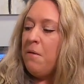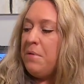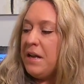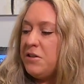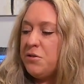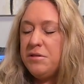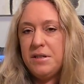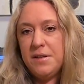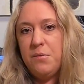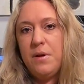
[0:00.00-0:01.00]
because you're
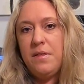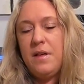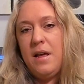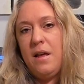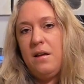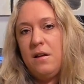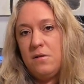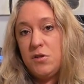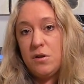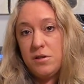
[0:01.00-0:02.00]
dealing with
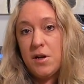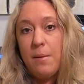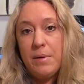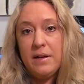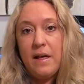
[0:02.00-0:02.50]
a certain topic